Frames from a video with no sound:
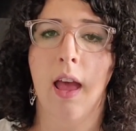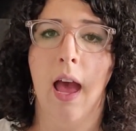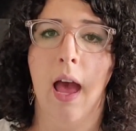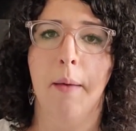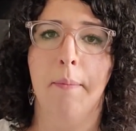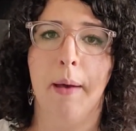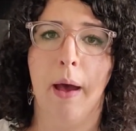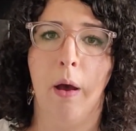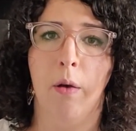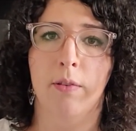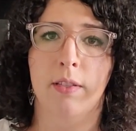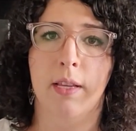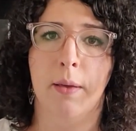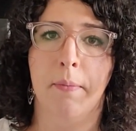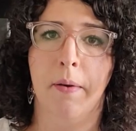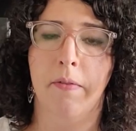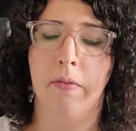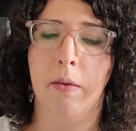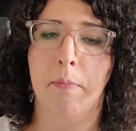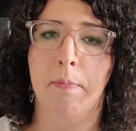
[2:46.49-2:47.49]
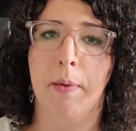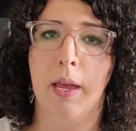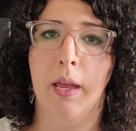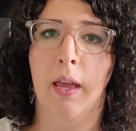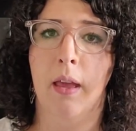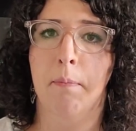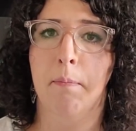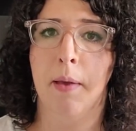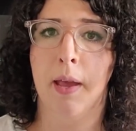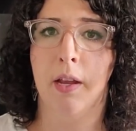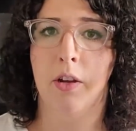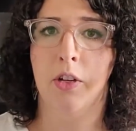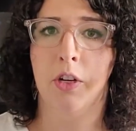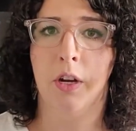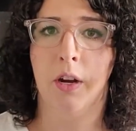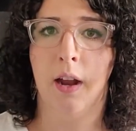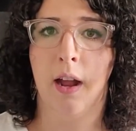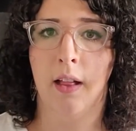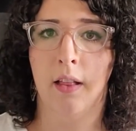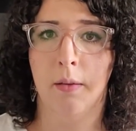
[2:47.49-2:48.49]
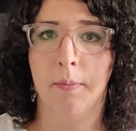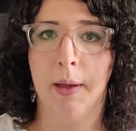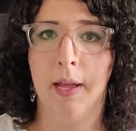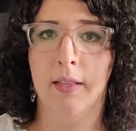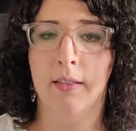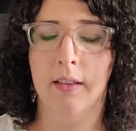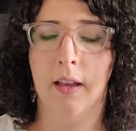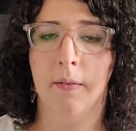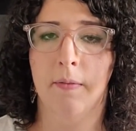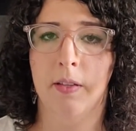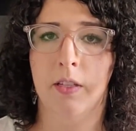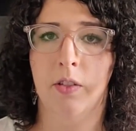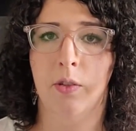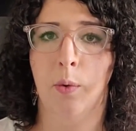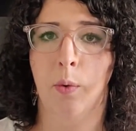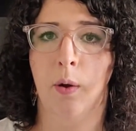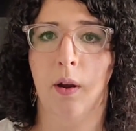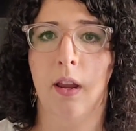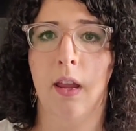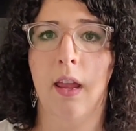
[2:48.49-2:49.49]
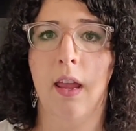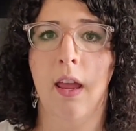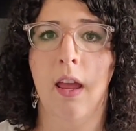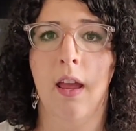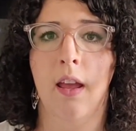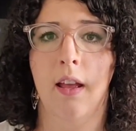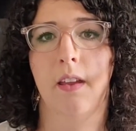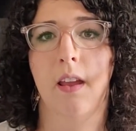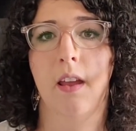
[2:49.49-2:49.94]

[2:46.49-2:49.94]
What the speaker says: about some of the big picture elements of a story,